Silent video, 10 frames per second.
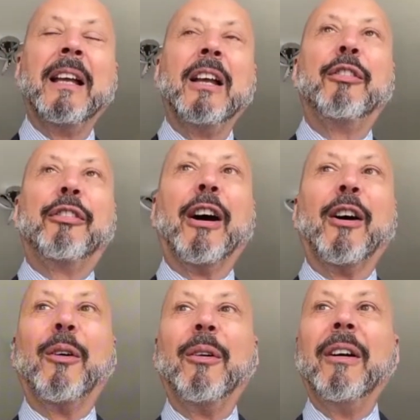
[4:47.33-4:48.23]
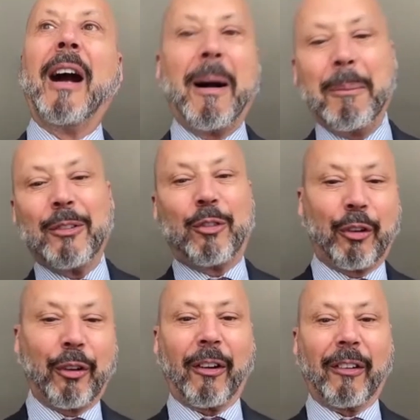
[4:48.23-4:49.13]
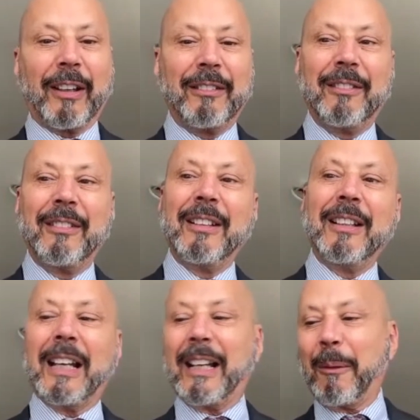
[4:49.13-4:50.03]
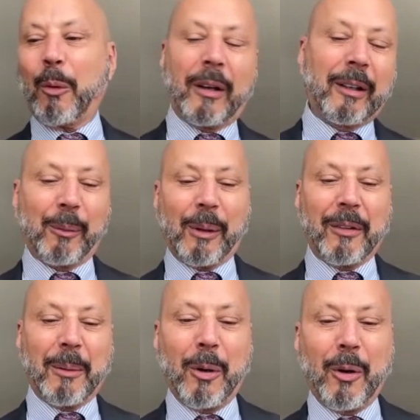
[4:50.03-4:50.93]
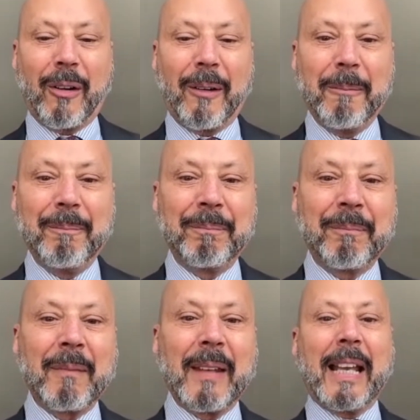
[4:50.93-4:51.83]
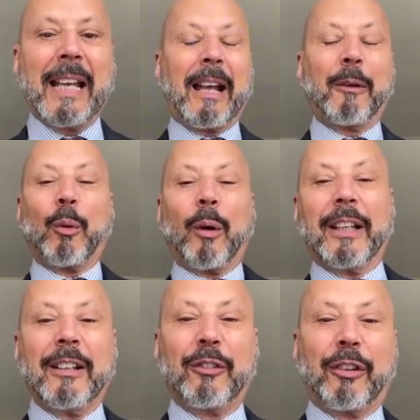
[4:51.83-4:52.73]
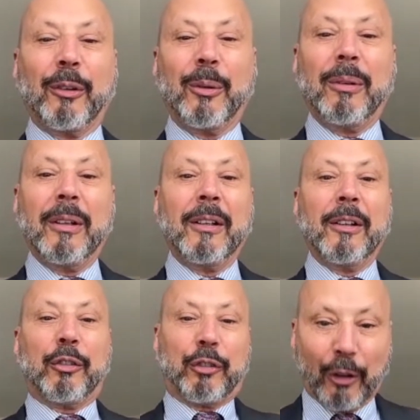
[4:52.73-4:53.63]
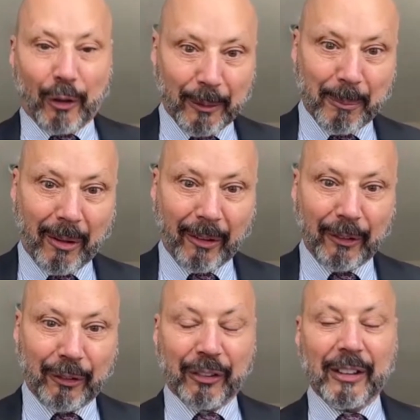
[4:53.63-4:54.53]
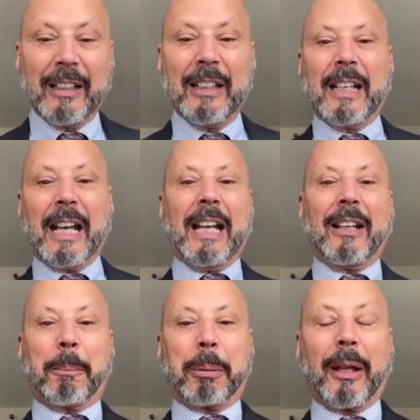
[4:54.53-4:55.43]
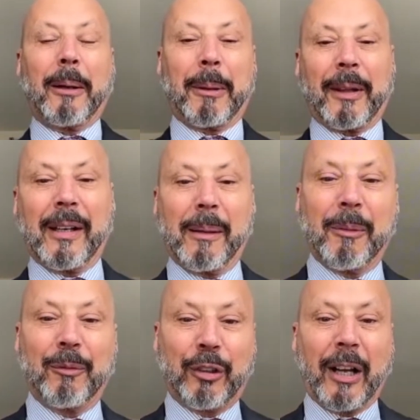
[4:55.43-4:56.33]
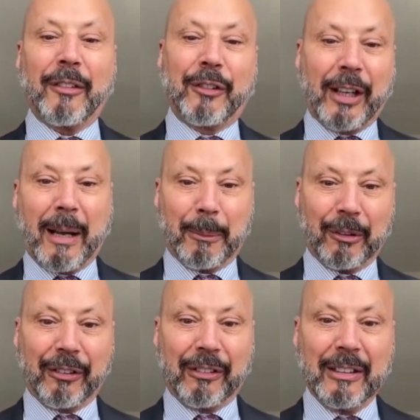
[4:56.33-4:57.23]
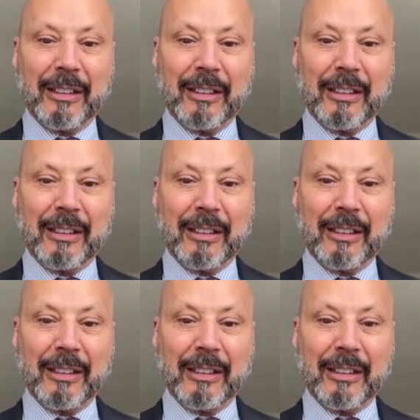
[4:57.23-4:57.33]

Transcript: So I'm in Charlotte and I'm walking around the mall and I run into Sean Marks and a player by the name of John Thomas.